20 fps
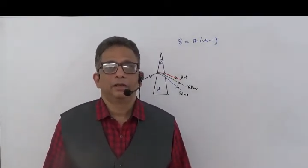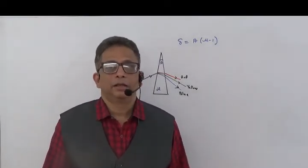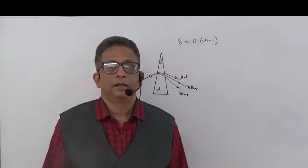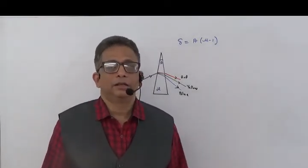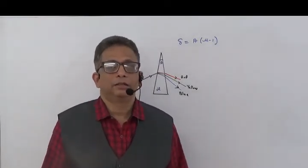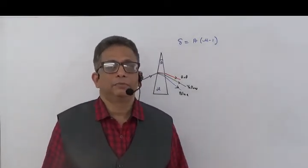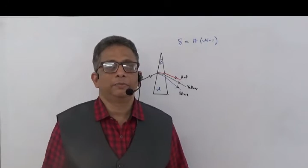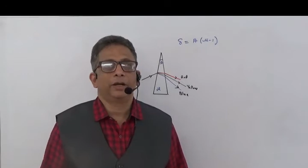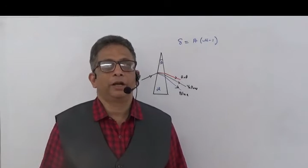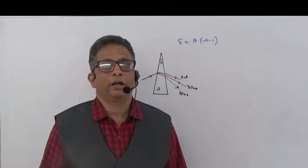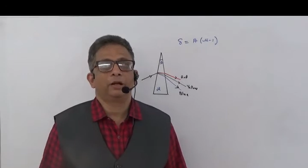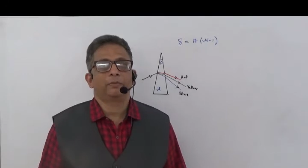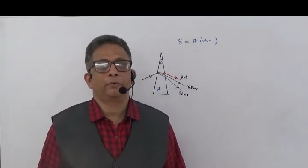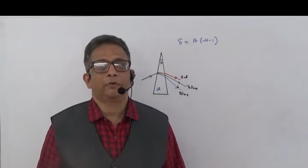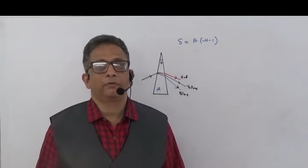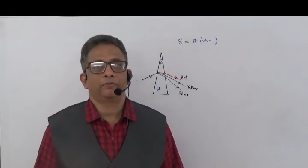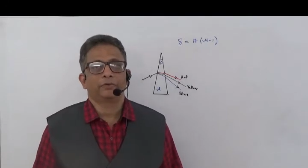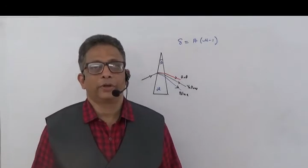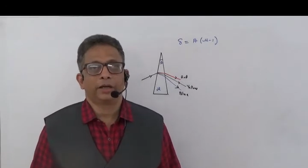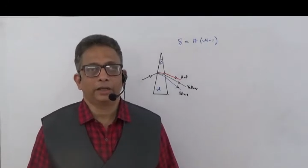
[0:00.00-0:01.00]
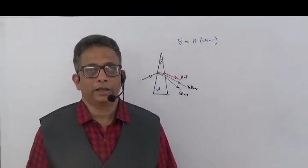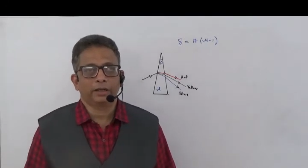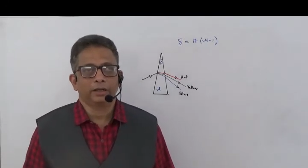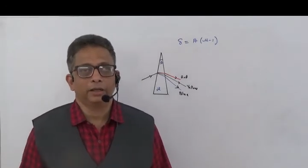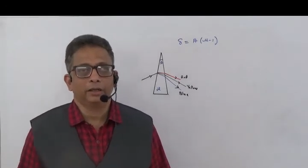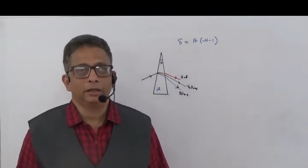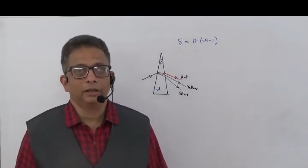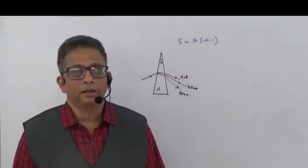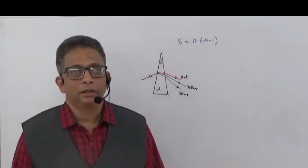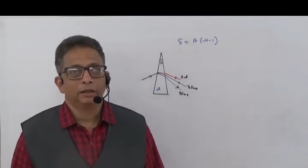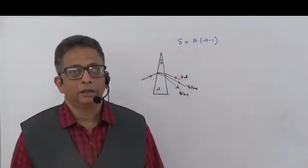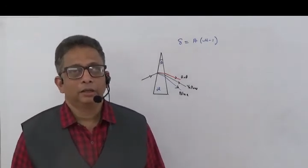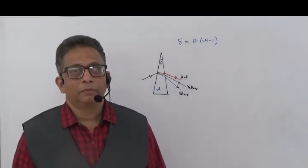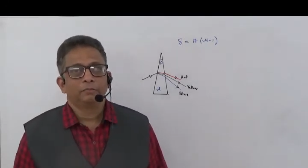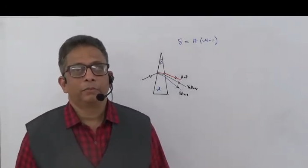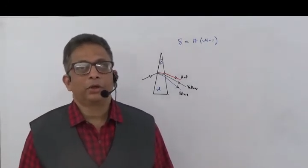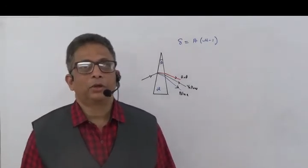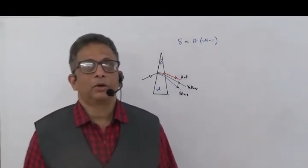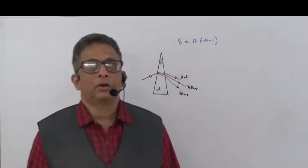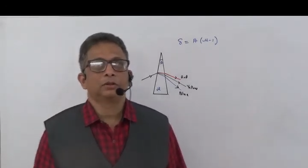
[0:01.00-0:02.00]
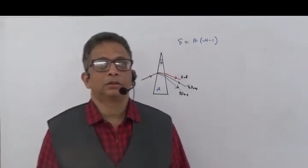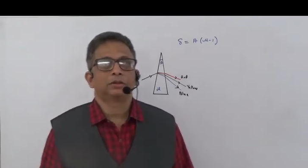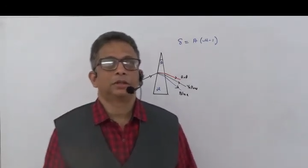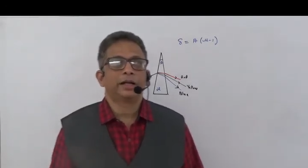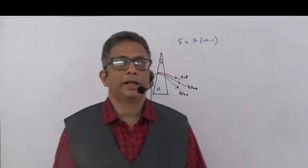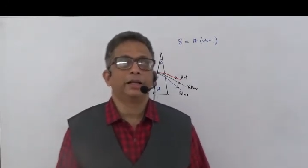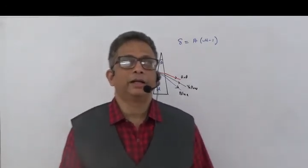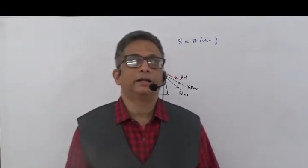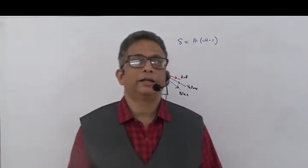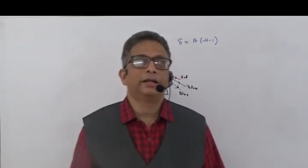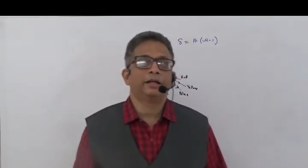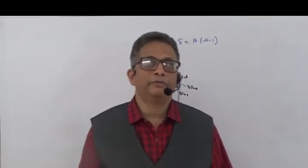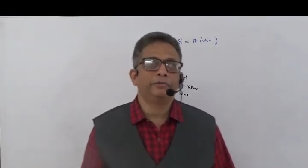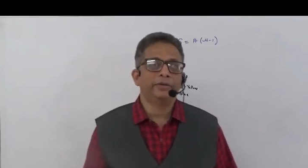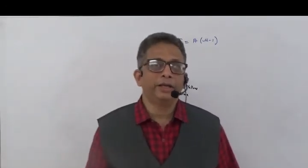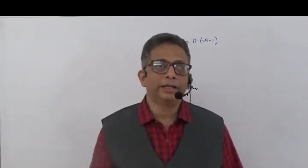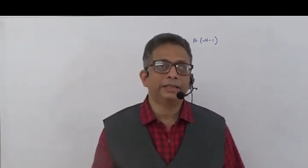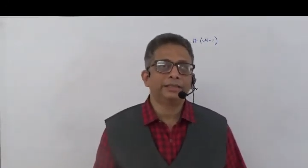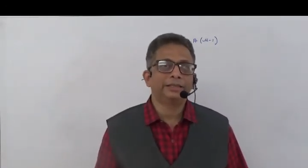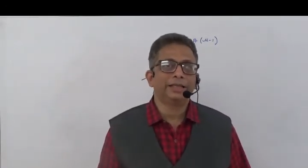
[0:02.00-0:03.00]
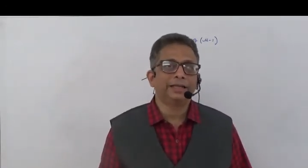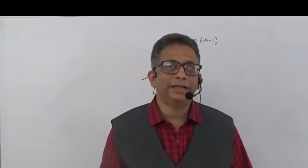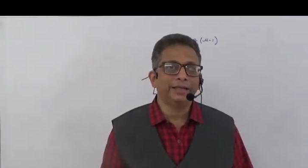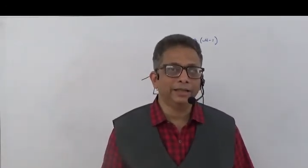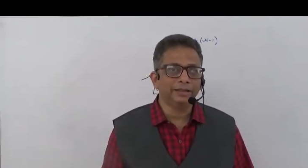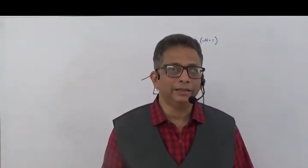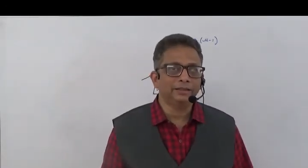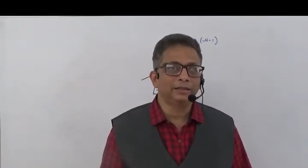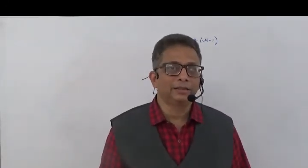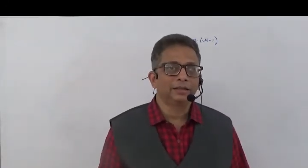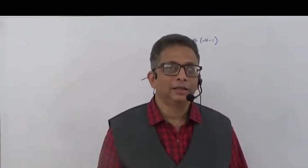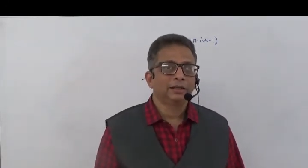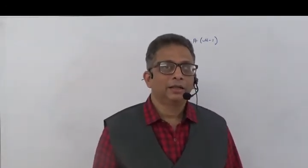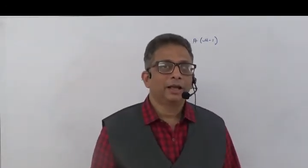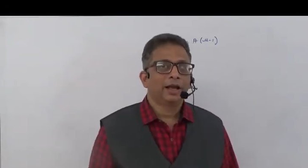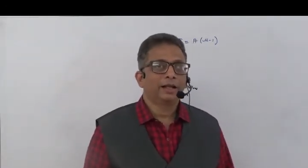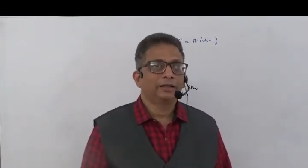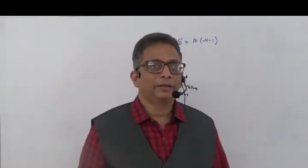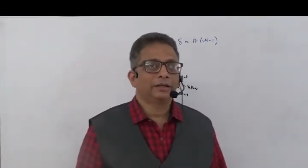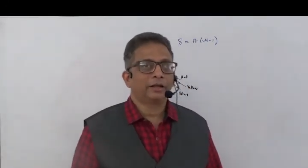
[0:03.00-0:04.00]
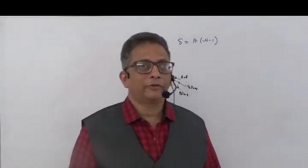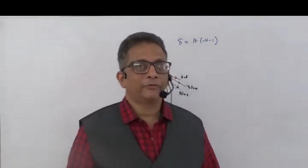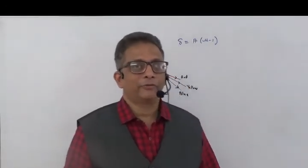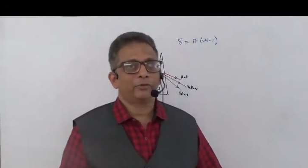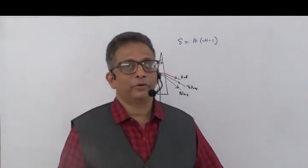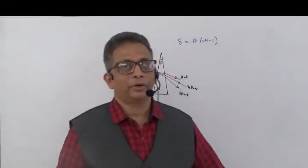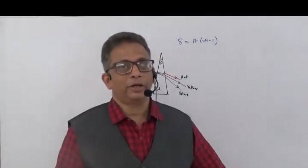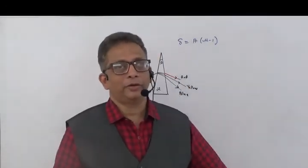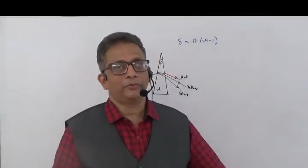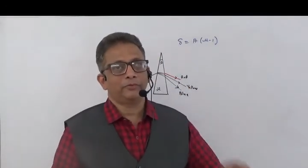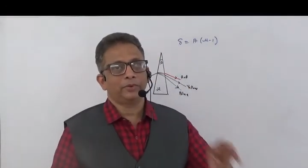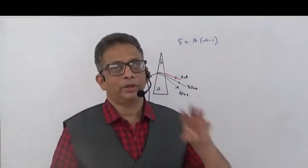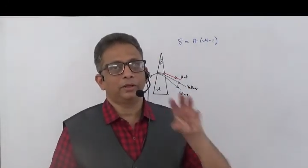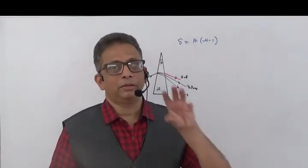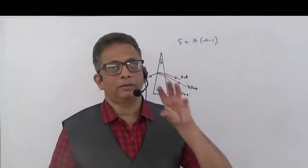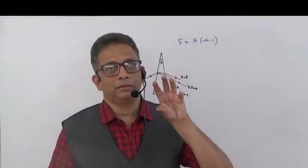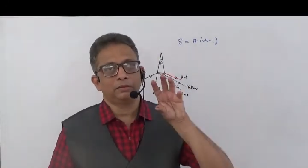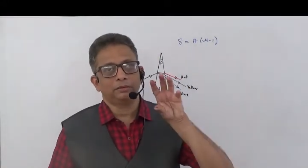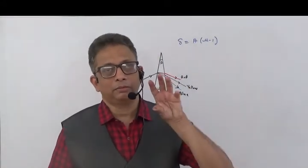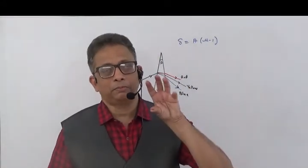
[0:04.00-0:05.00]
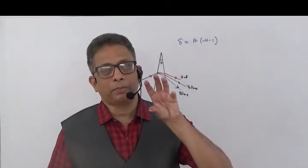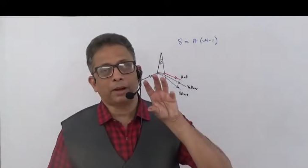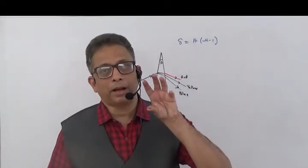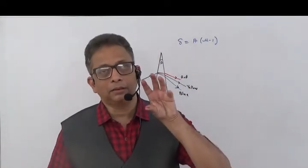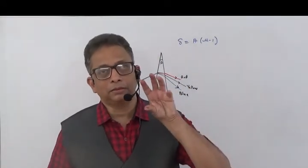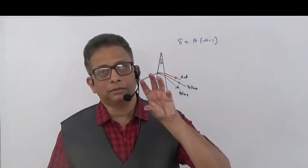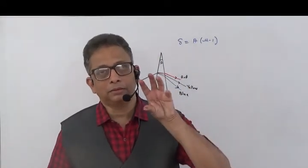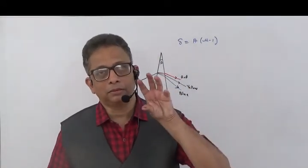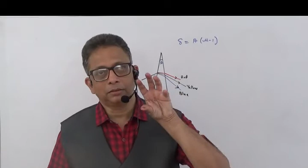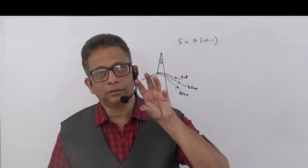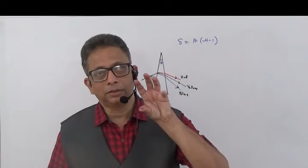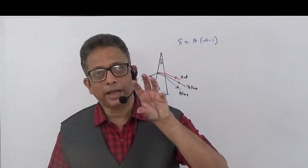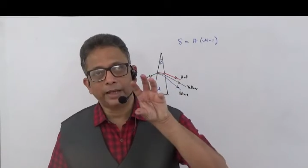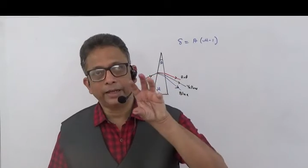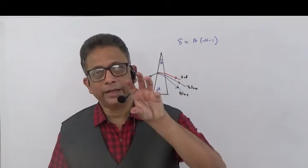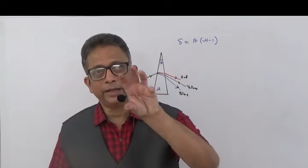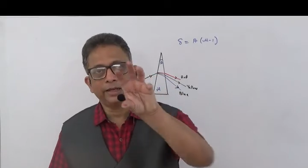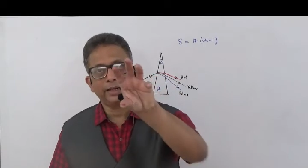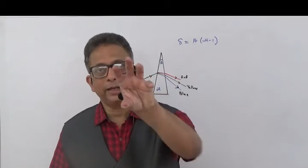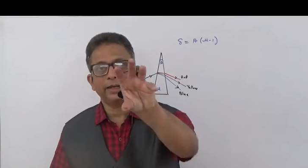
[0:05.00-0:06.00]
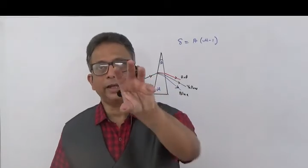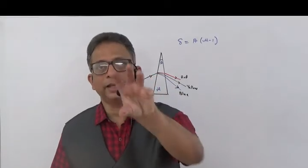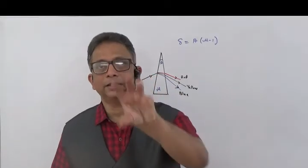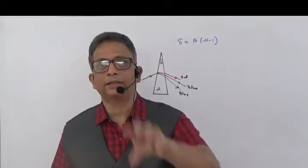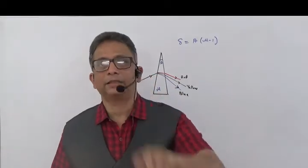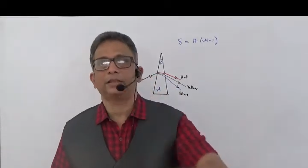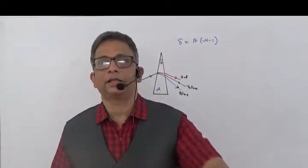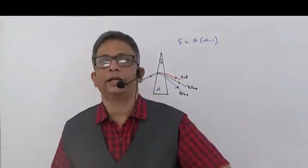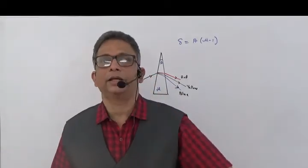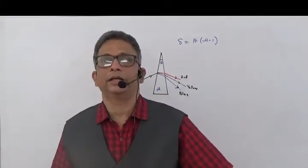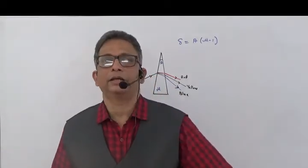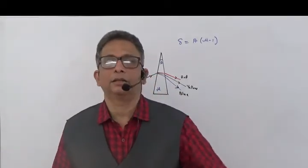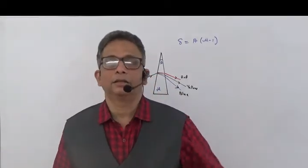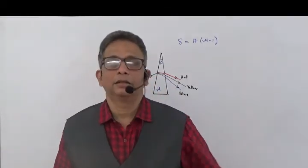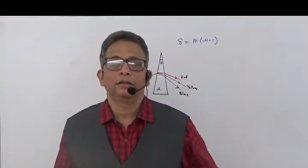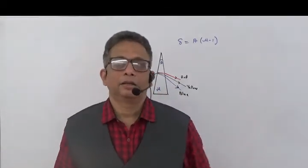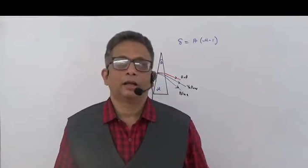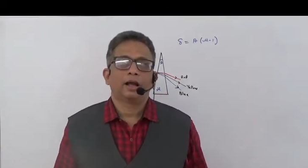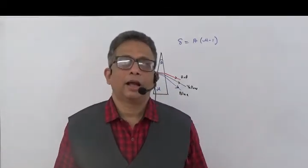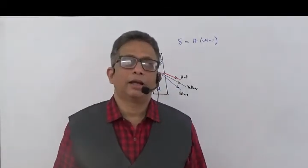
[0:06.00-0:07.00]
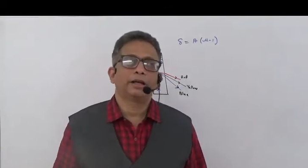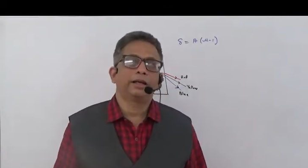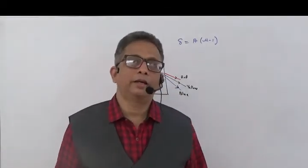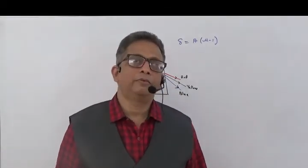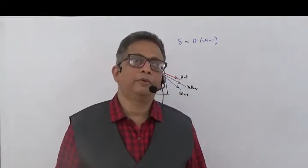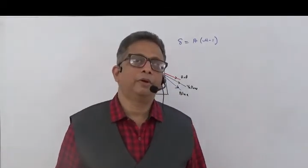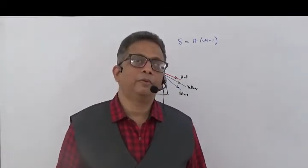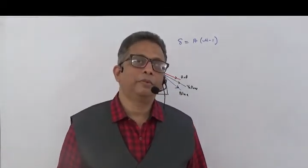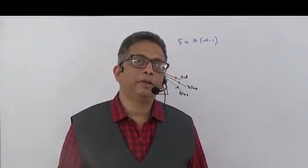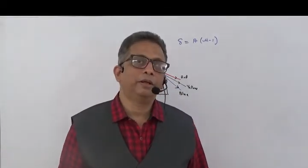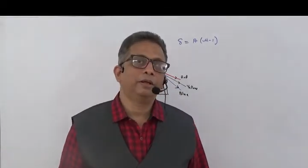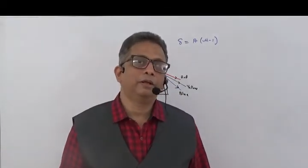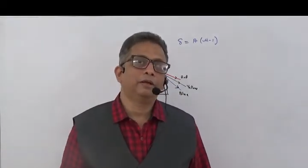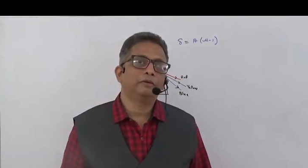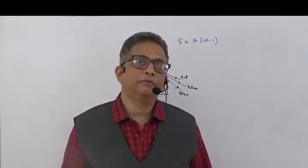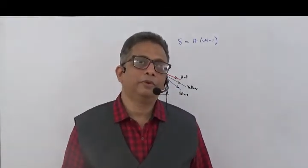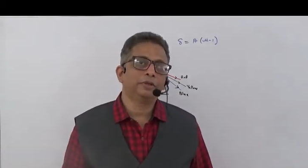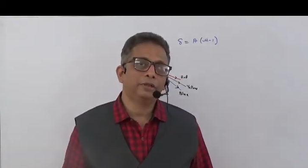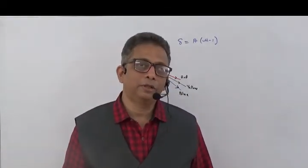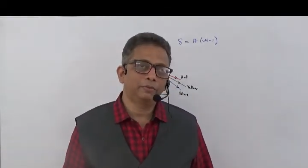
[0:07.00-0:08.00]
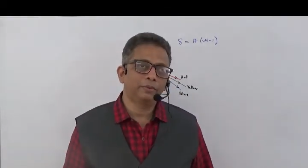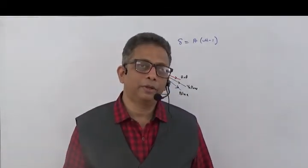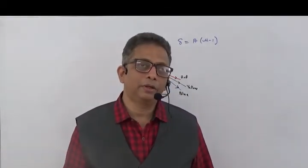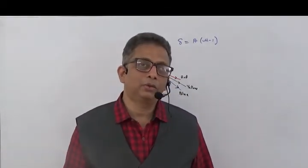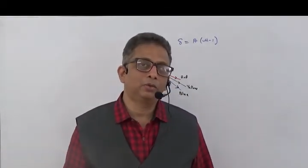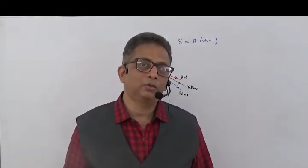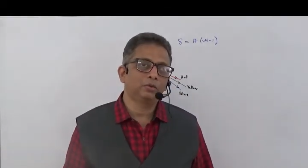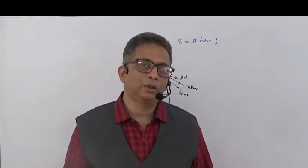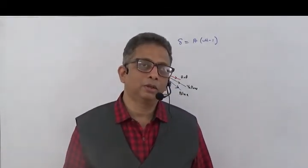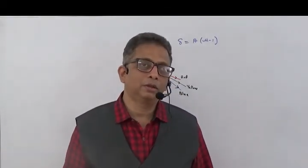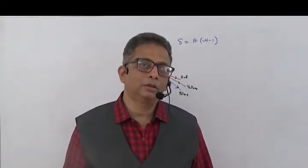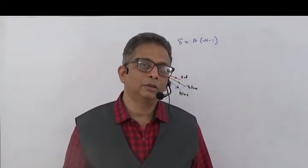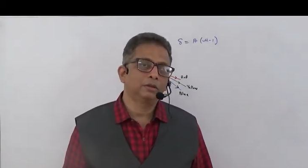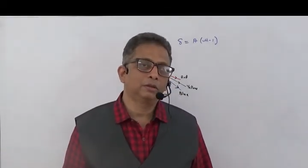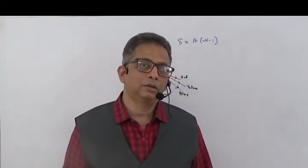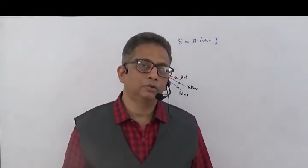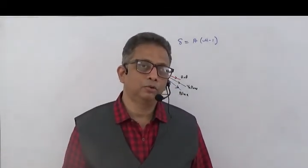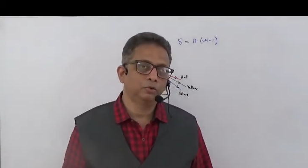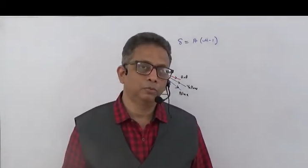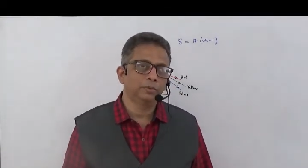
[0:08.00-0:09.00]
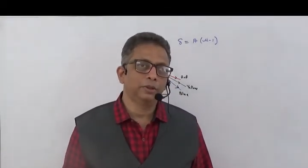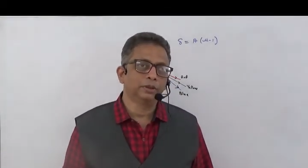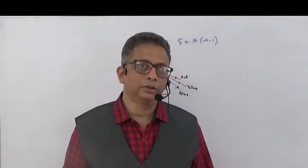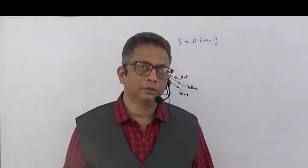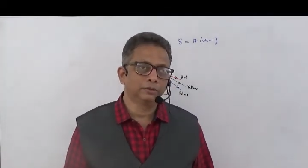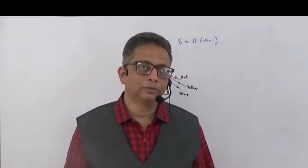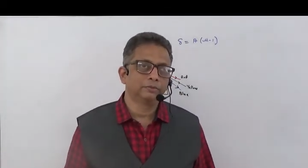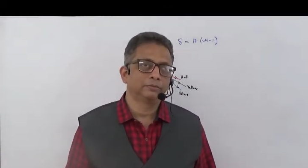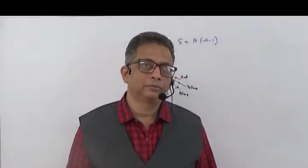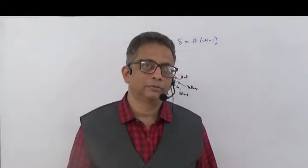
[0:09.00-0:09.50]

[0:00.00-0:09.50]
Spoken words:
is made up of red color? Because red deviates the least and therefore it will pass directly and straight and it will be visible to a human